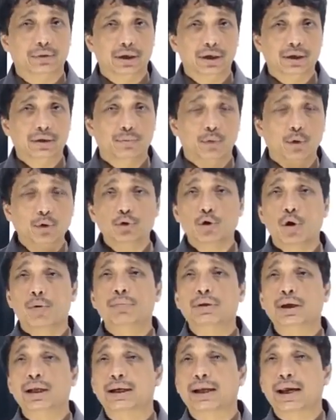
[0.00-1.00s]
Okay, most
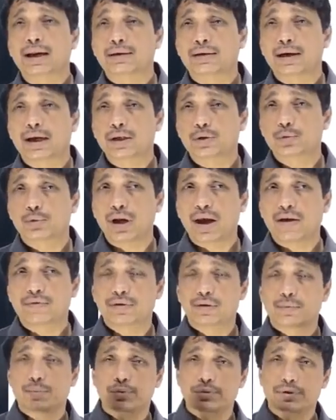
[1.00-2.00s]
complicated cataracts would
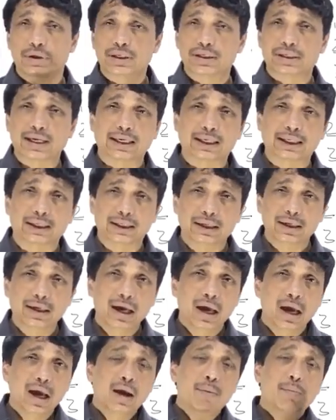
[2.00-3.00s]
have some posterior
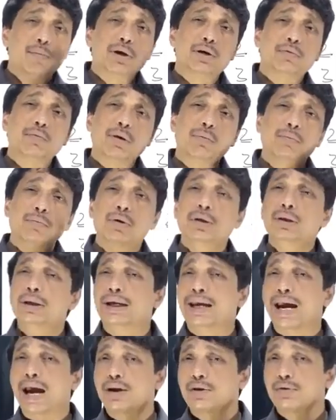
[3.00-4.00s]
synechiae, but remember
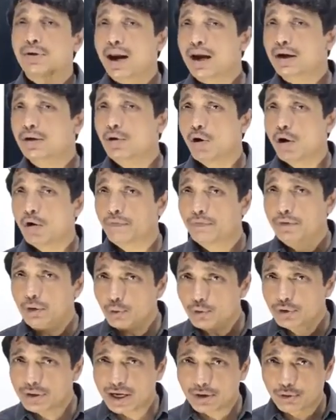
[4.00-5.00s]
the cataract of
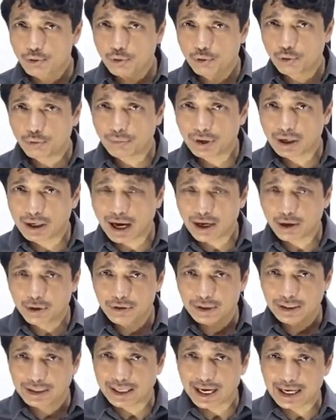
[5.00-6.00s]
Fuchs heterochromic
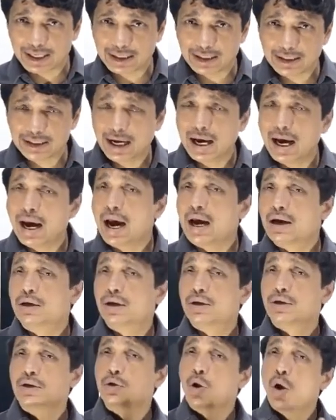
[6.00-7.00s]
iridocyclitis
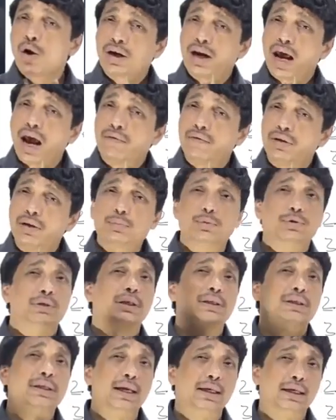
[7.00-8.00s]
does not have any
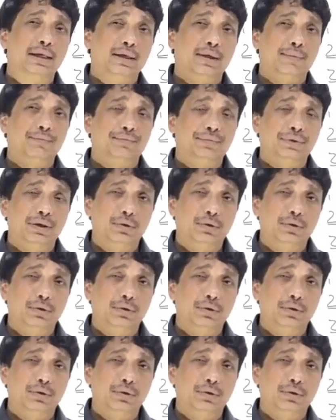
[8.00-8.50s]
posterior synechiae.